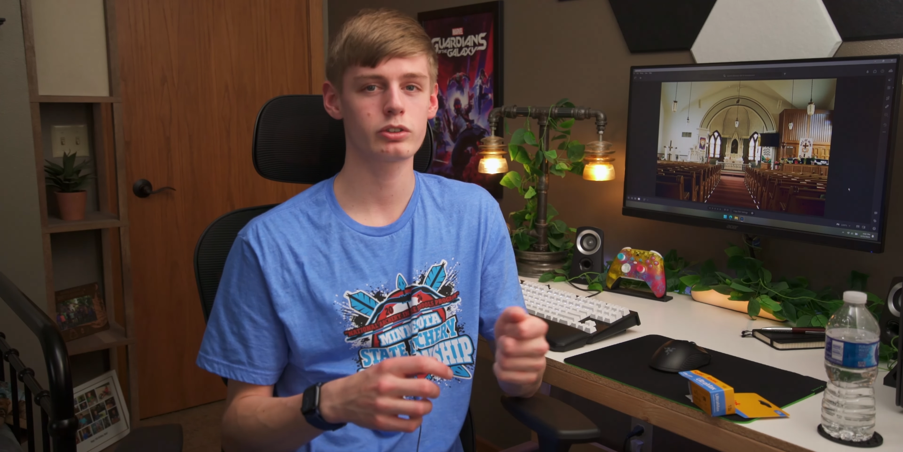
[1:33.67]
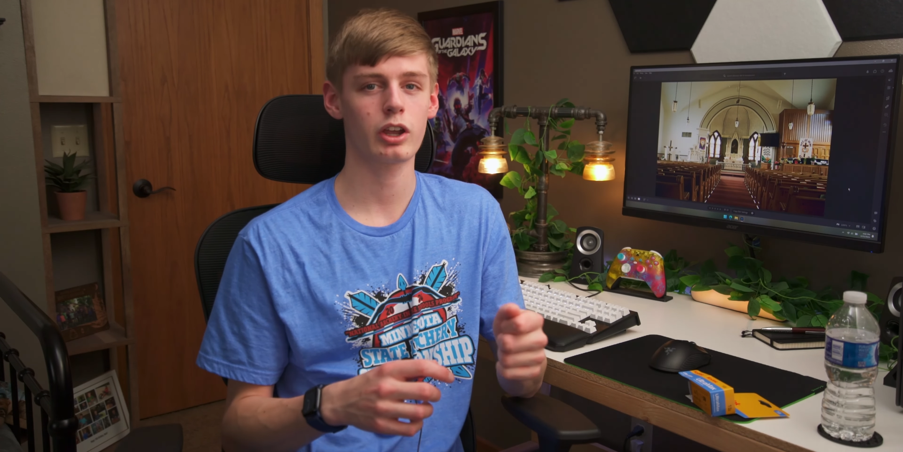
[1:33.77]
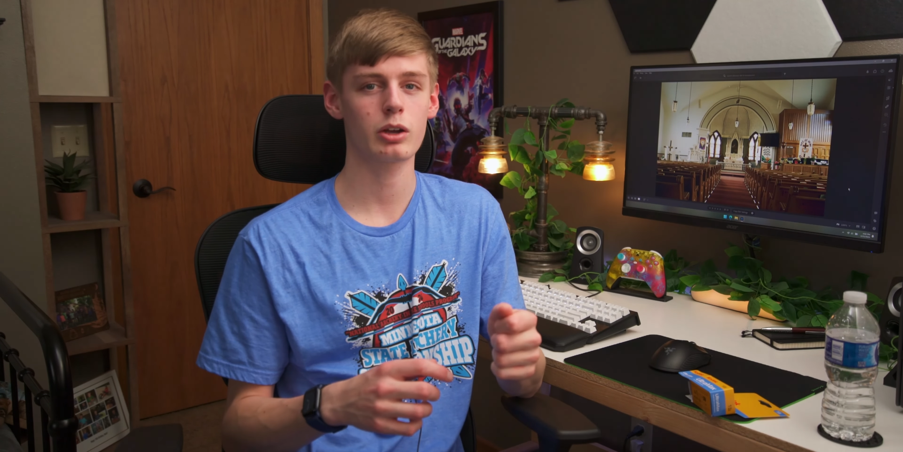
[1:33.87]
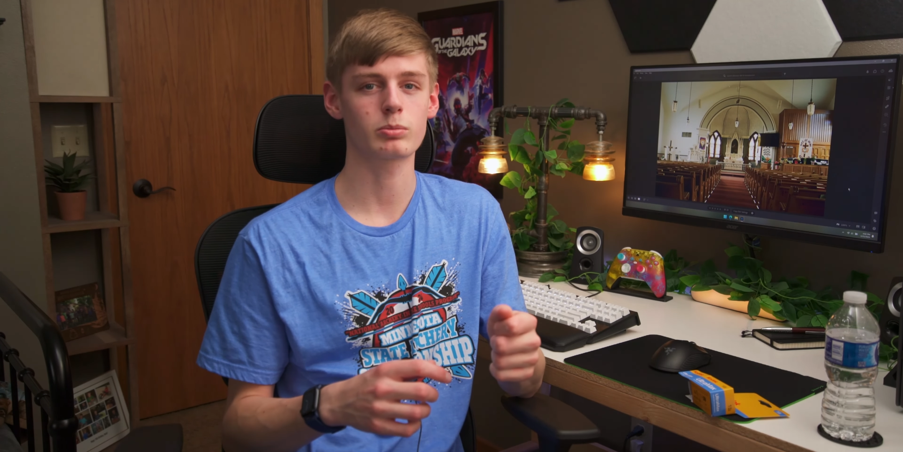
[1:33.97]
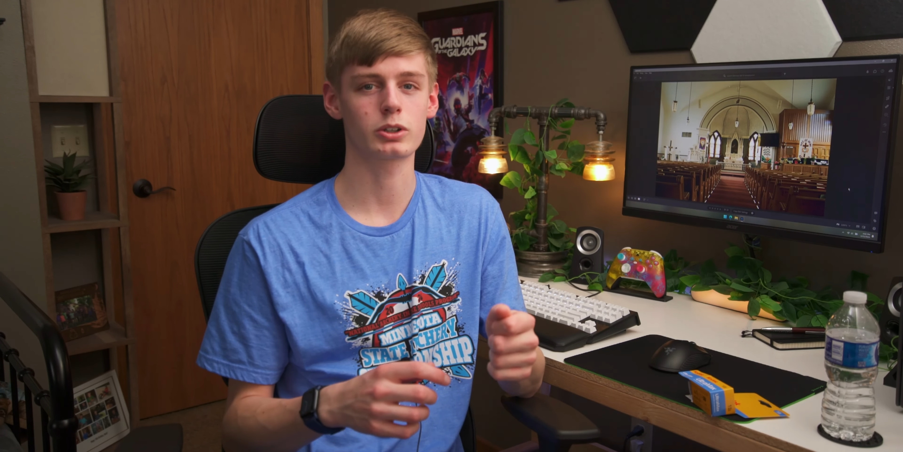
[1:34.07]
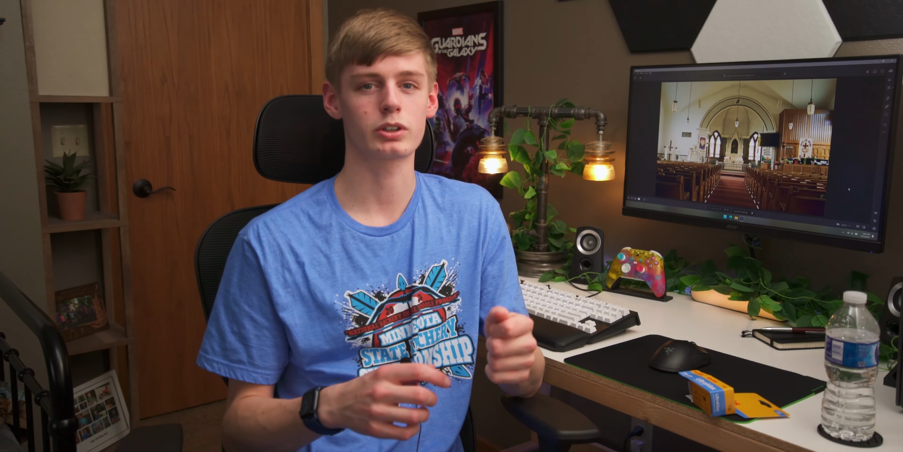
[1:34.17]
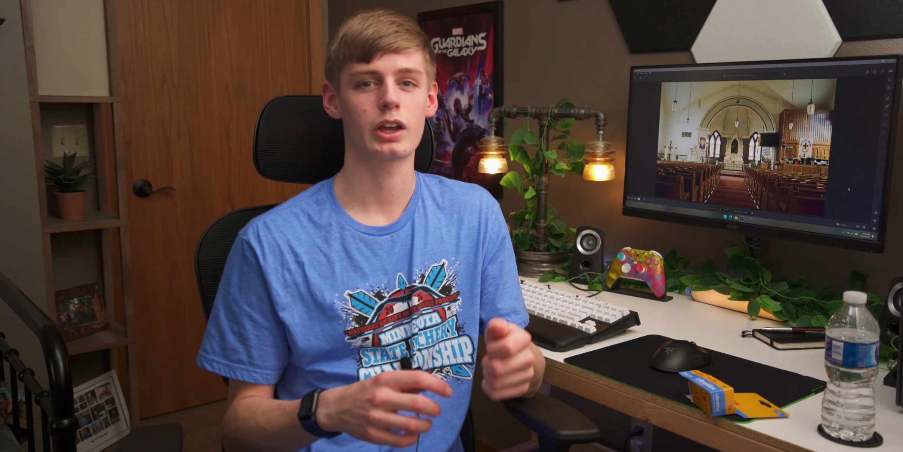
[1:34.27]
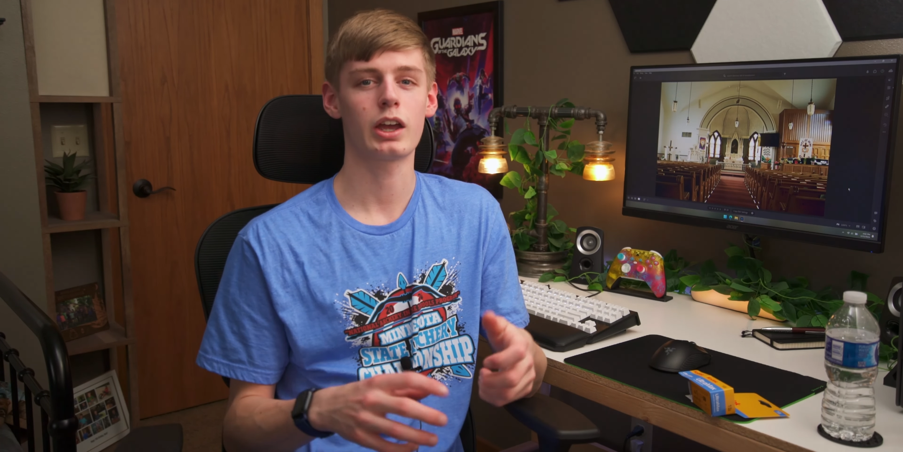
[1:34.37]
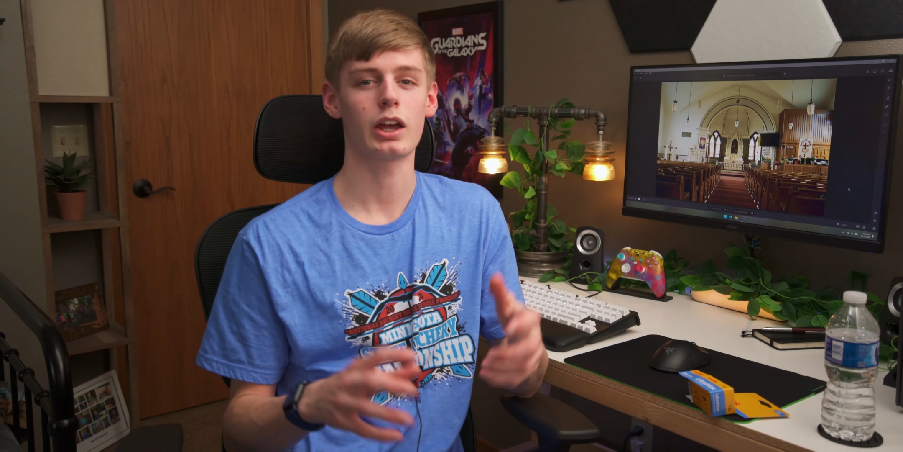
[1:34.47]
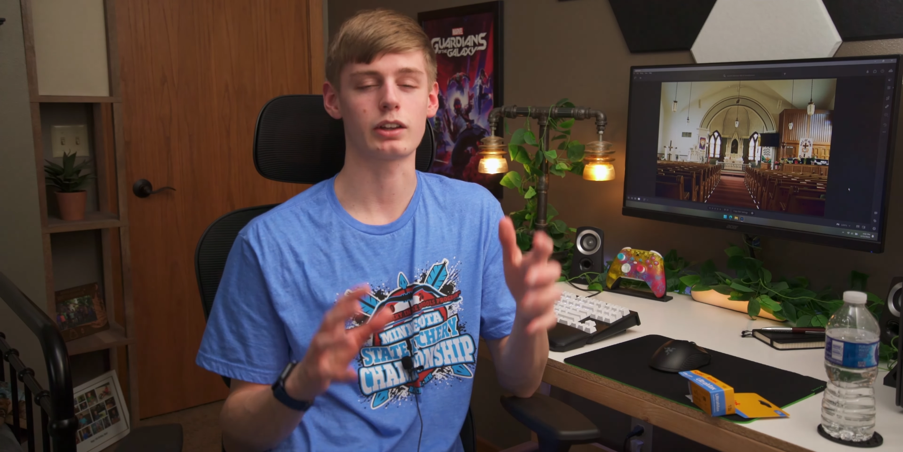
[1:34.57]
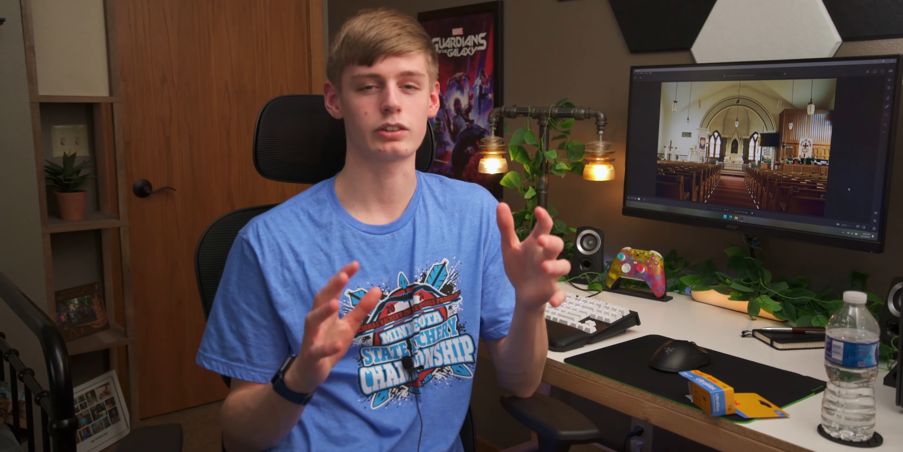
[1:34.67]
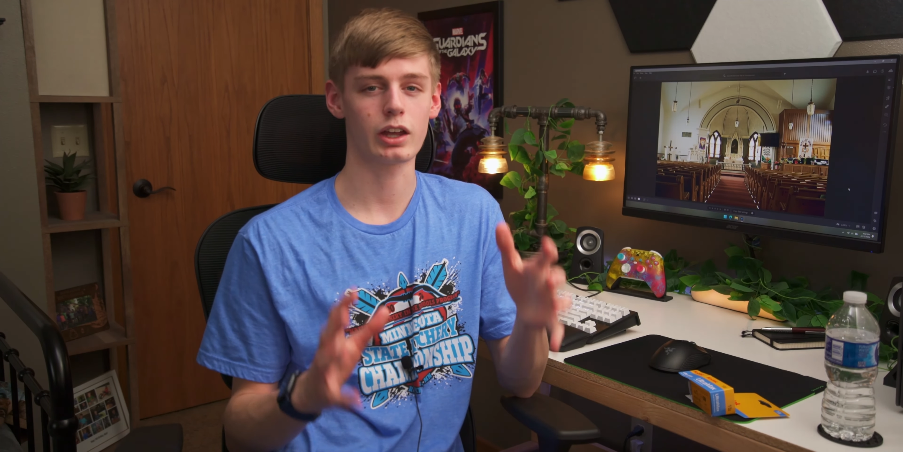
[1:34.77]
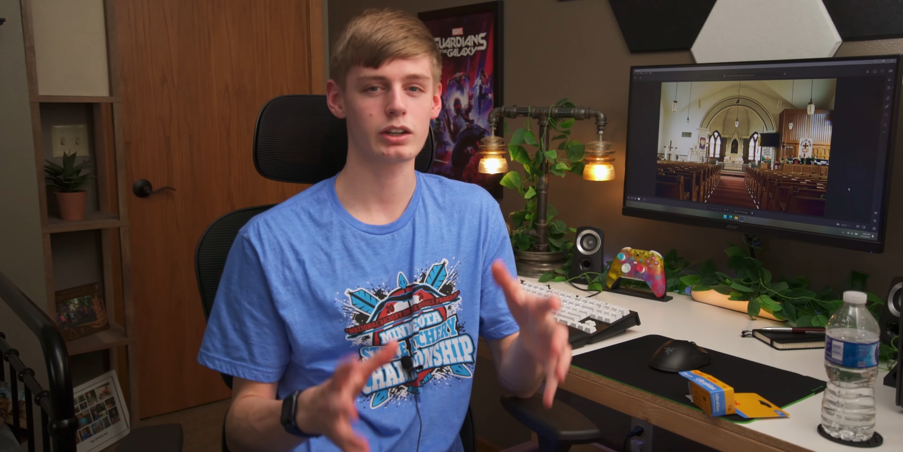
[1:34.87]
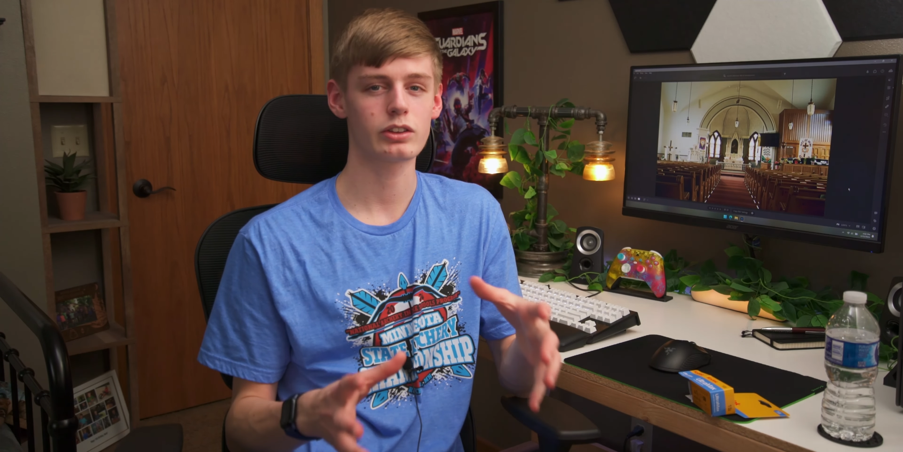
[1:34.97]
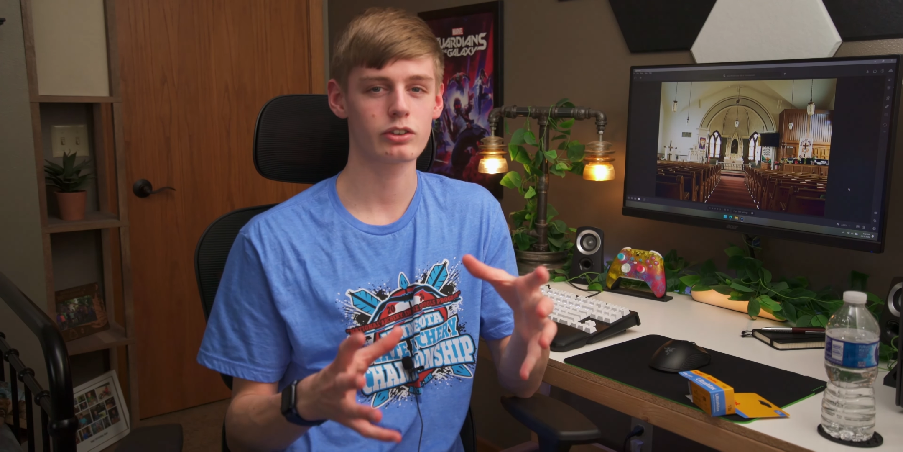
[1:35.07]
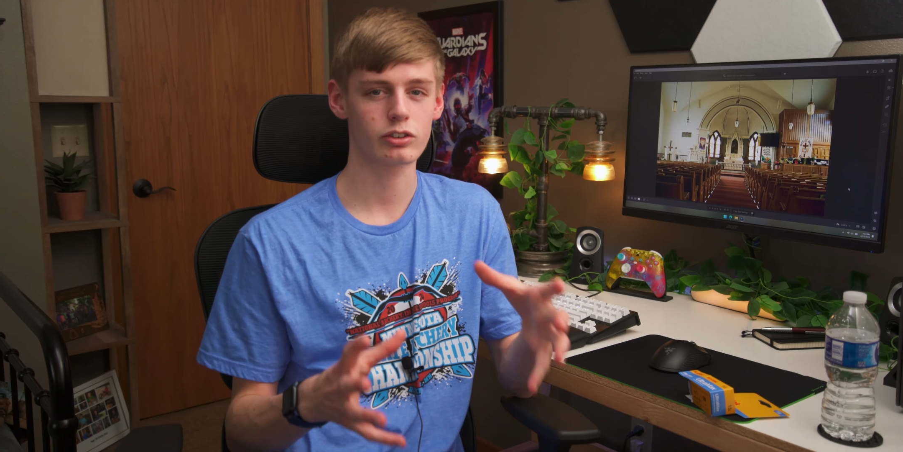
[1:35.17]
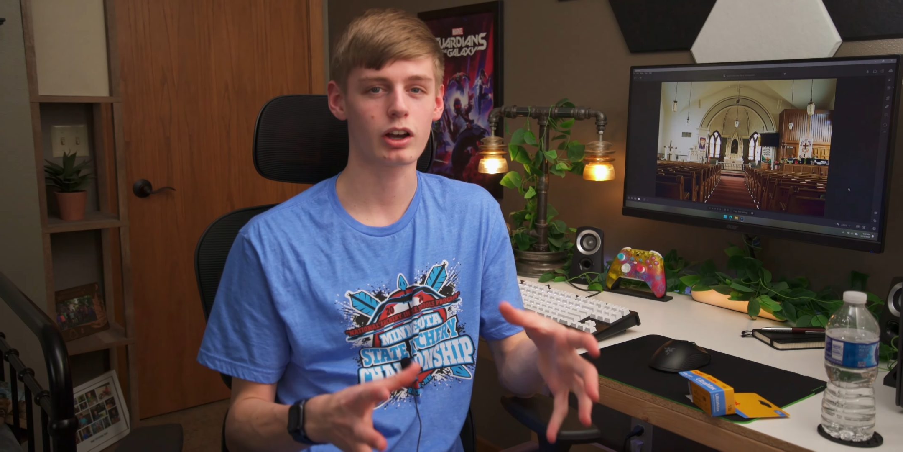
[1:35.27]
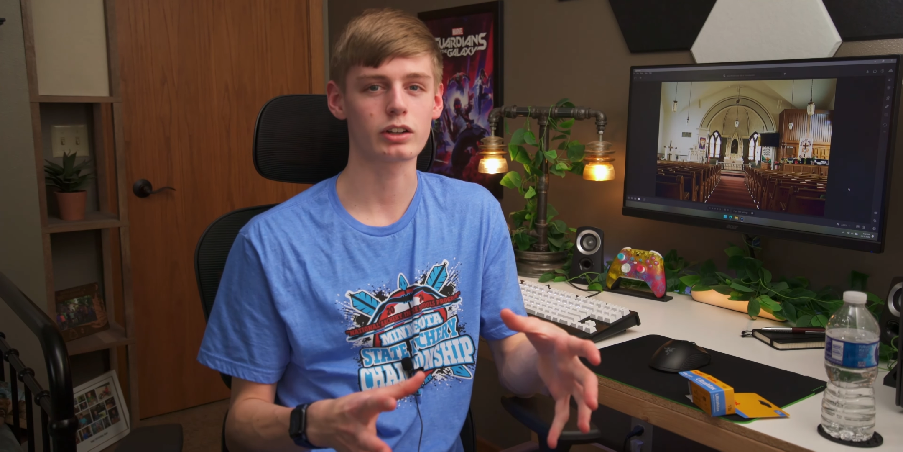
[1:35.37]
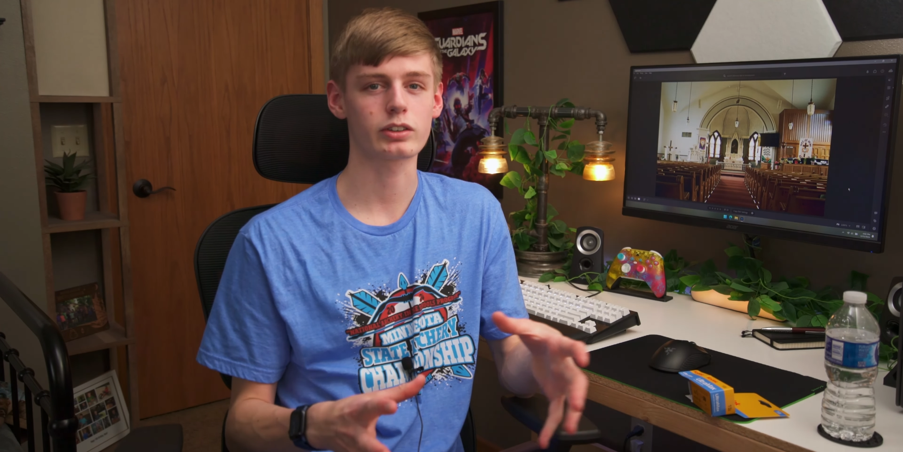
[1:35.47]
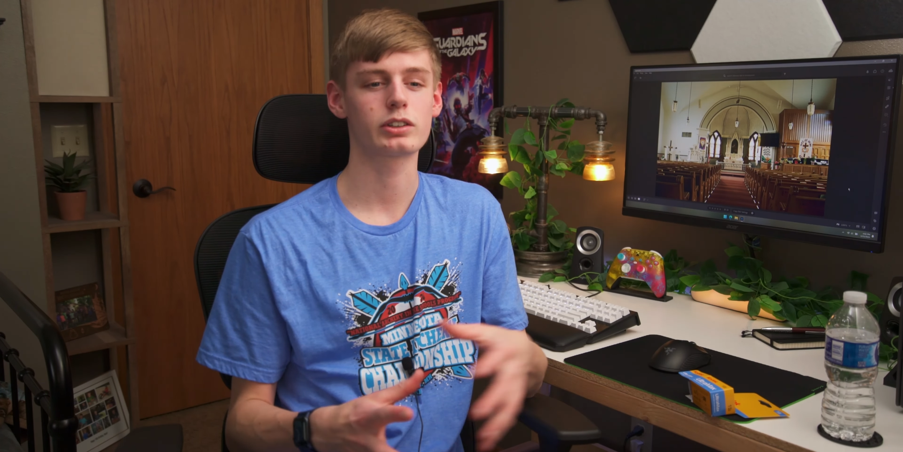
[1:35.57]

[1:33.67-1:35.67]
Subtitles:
camera and getting the shot.